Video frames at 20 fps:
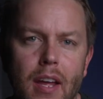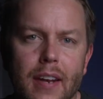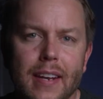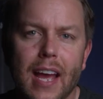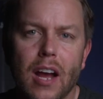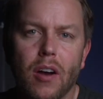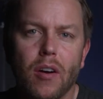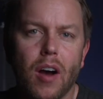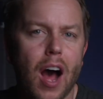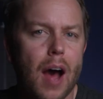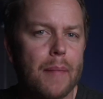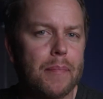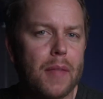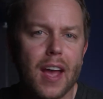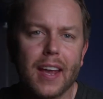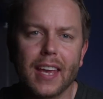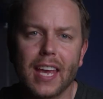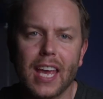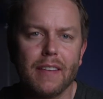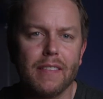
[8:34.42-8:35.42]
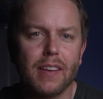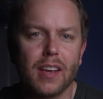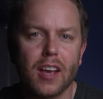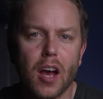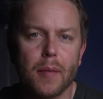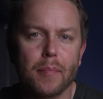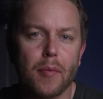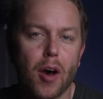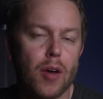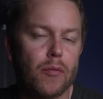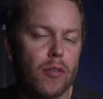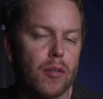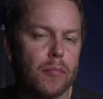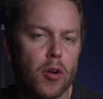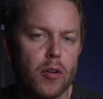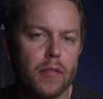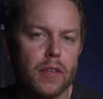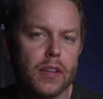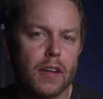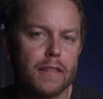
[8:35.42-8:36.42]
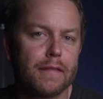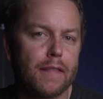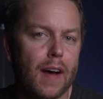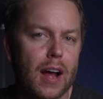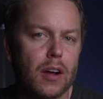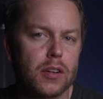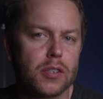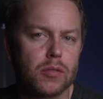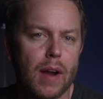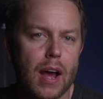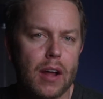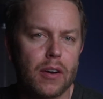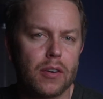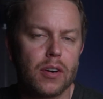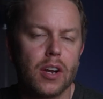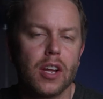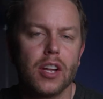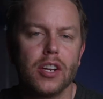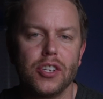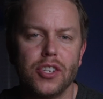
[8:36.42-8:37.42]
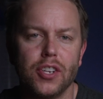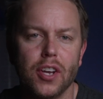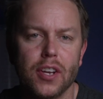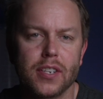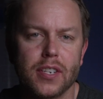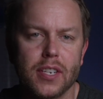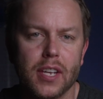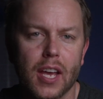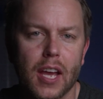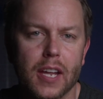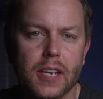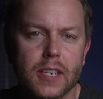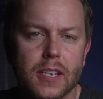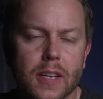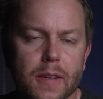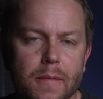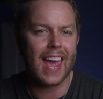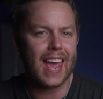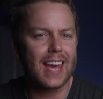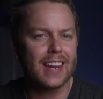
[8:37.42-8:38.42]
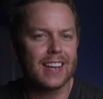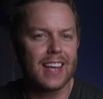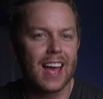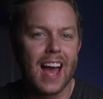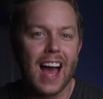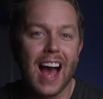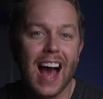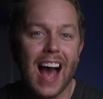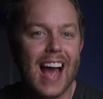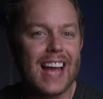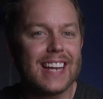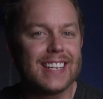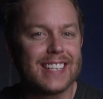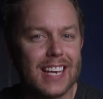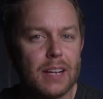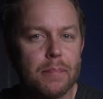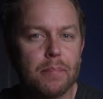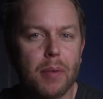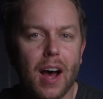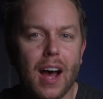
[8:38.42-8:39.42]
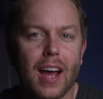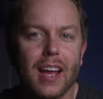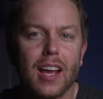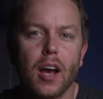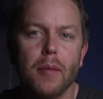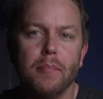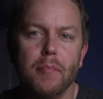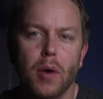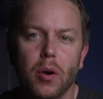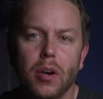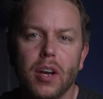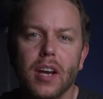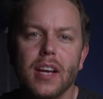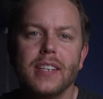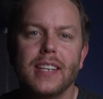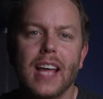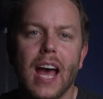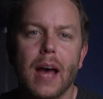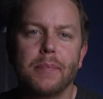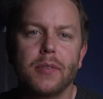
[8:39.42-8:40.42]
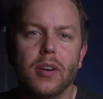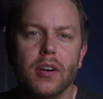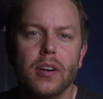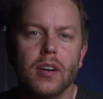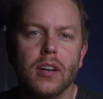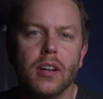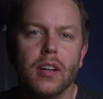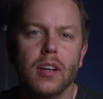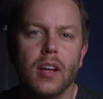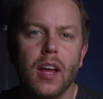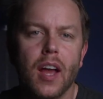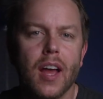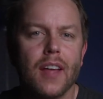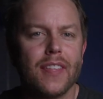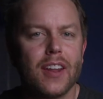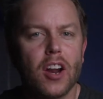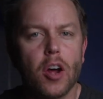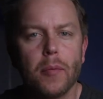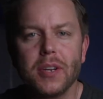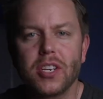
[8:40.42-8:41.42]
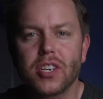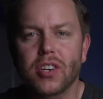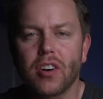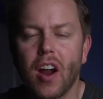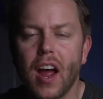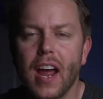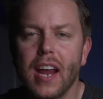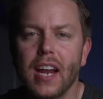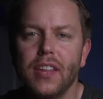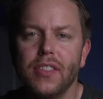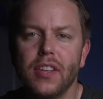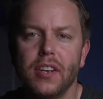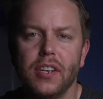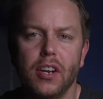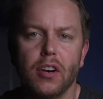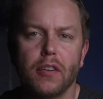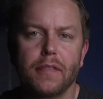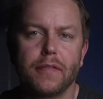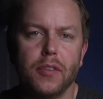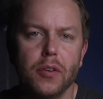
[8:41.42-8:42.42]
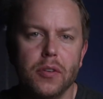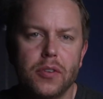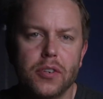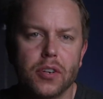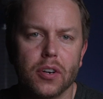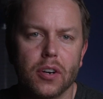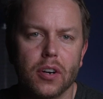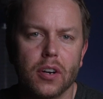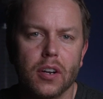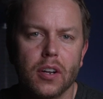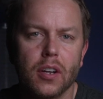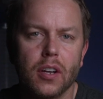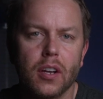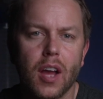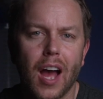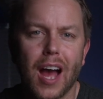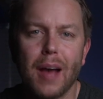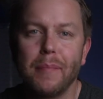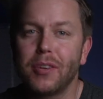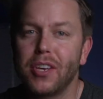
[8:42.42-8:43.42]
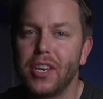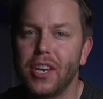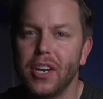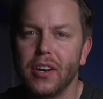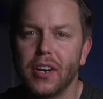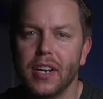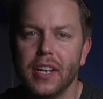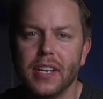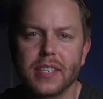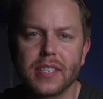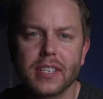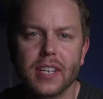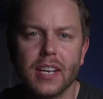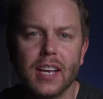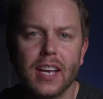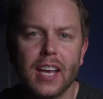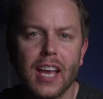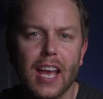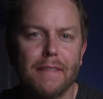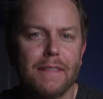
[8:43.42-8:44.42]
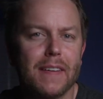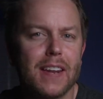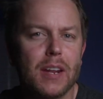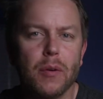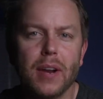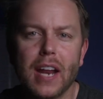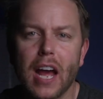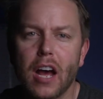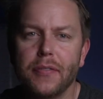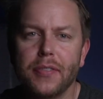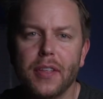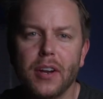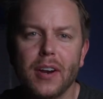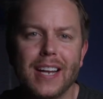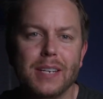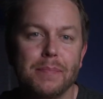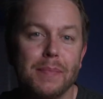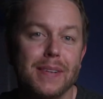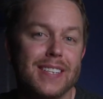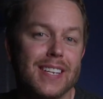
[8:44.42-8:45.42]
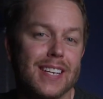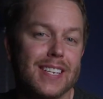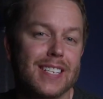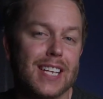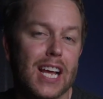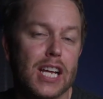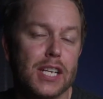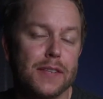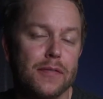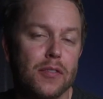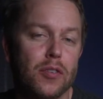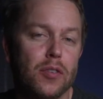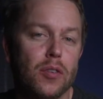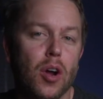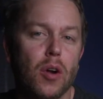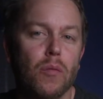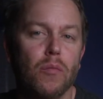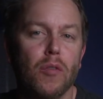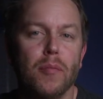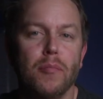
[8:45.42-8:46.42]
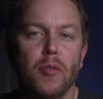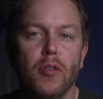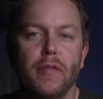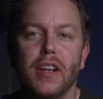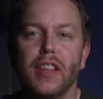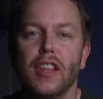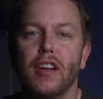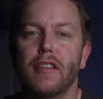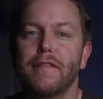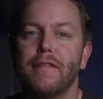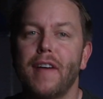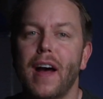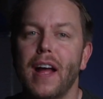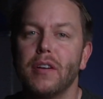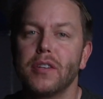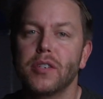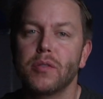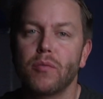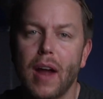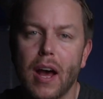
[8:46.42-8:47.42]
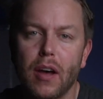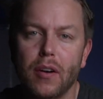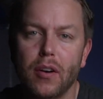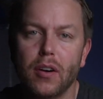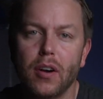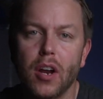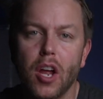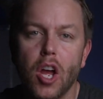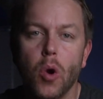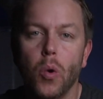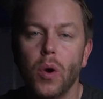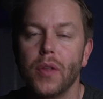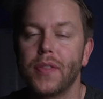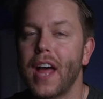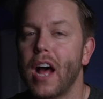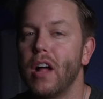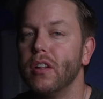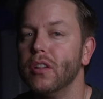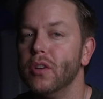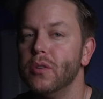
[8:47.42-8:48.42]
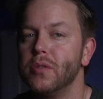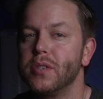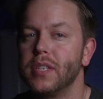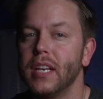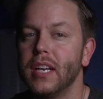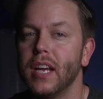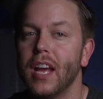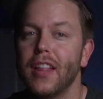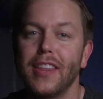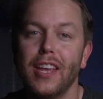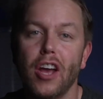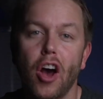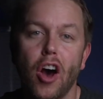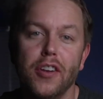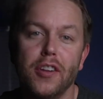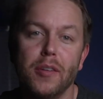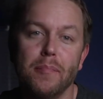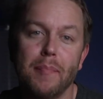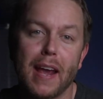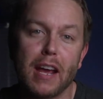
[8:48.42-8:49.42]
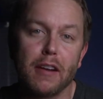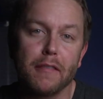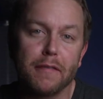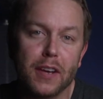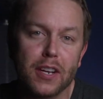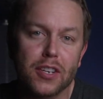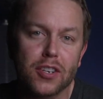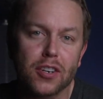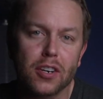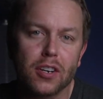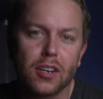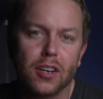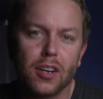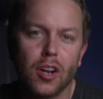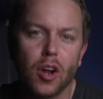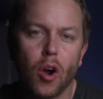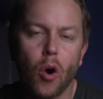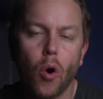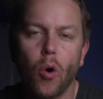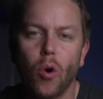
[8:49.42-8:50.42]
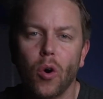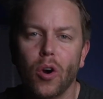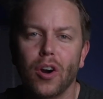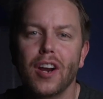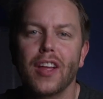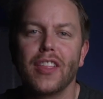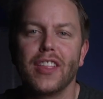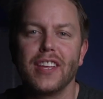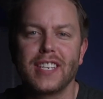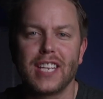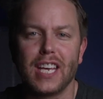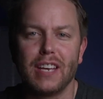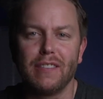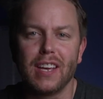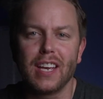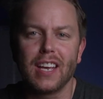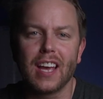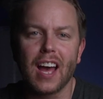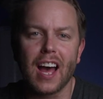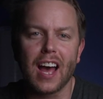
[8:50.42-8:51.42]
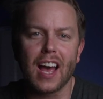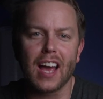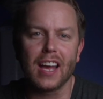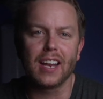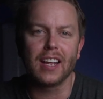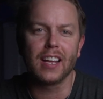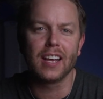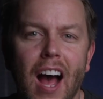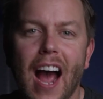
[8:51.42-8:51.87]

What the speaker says: Now, I'm not giving up on removing the Fios router just yet. And I did buy a Mocha adapter that I'll be trying in the near future. I'm curious if anyone out there has been successful removing their Fios router without losing the on-demand feature or the TV guide.